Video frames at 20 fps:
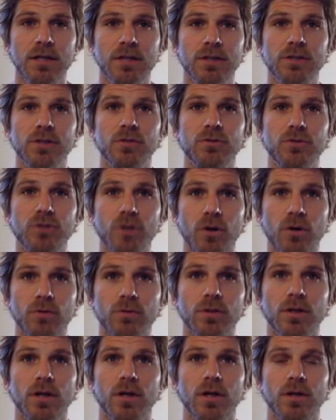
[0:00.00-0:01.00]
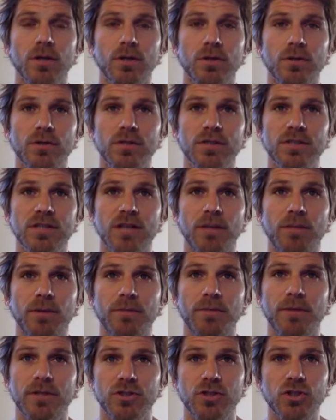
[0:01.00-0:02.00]
So don't use the
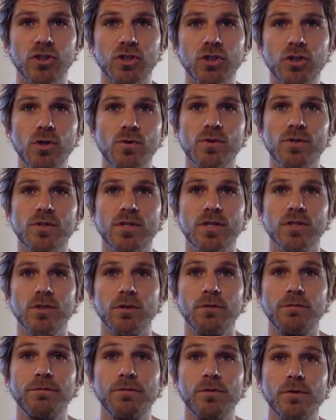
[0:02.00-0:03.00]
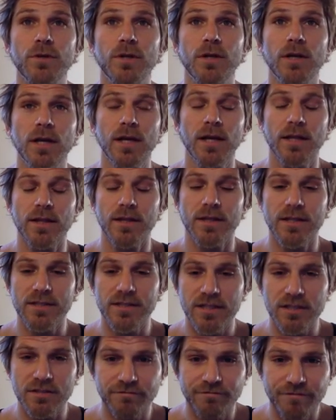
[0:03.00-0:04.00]
supplements. Just use this good food. This
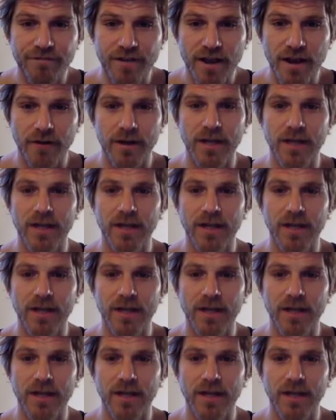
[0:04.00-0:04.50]
is very